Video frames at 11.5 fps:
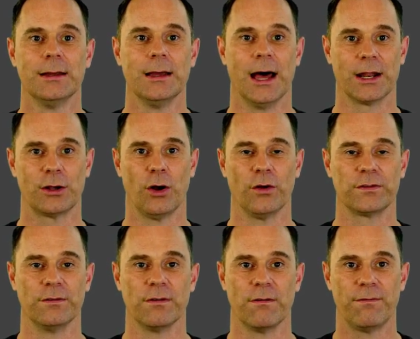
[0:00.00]
at a cost of
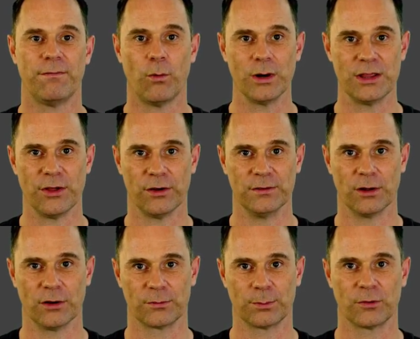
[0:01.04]

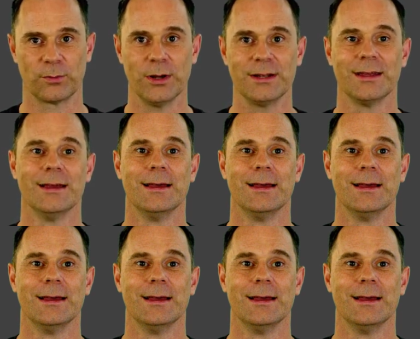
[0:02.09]
$40,000 per sprint